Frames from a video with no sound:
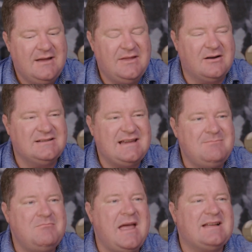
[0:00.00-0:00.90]
There is
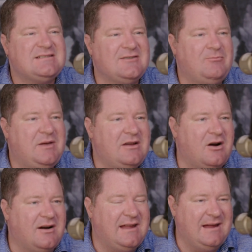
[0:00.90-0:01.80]
a massive
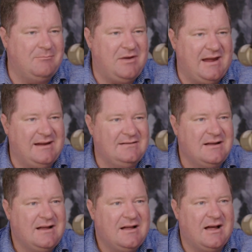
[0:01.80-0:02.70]
PR
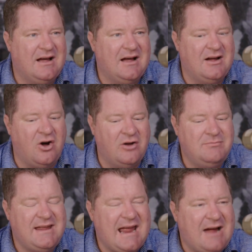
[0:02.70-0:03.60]
campaign
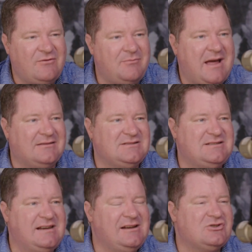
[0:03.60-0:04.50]
on behalf of
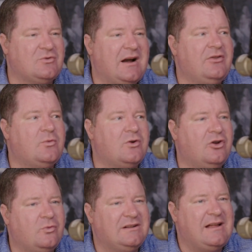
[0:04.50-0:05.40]
Palestinians around the
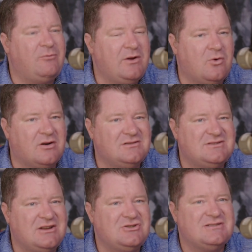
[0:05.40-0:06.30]
world with left-wing
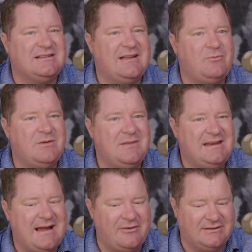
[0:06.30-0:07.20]
organizations and left-wing
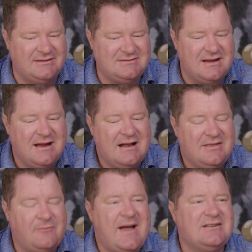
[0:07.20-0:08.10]
media outlets.
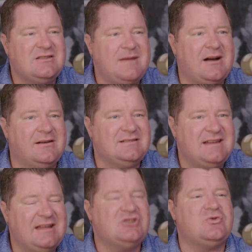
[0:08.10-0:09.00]
The fact of the matter
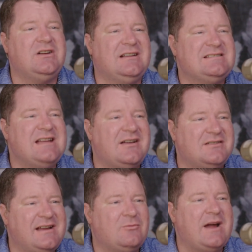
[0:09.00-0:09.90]
is, Israel is not
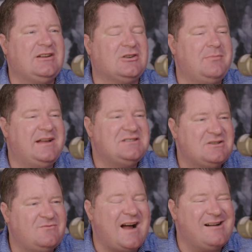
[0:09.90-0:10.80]
on a regular
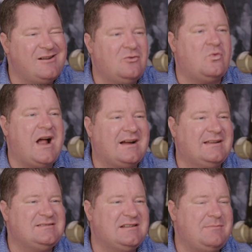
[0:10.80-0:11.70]
basis firing
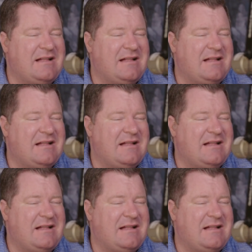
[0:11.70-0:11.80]
rockets into